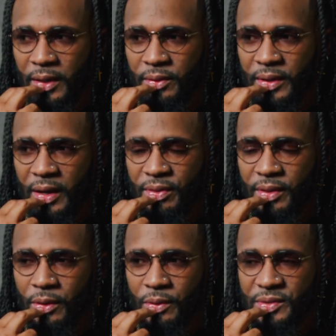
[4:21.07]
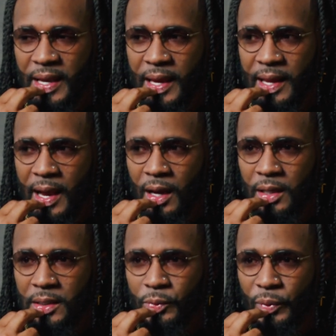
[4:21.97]
there are those that
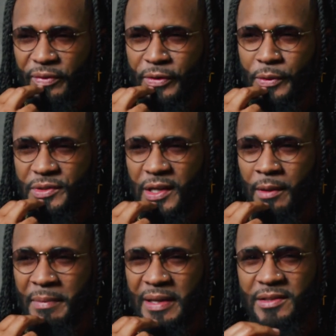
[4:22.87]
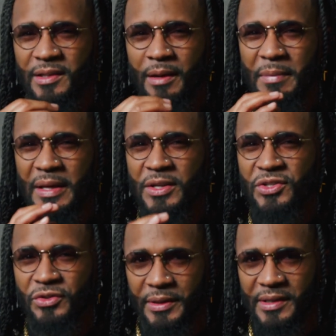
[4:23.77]
refuse to commit to their
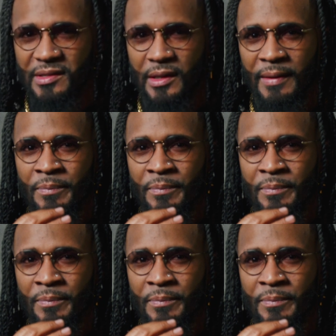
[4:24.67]
ministries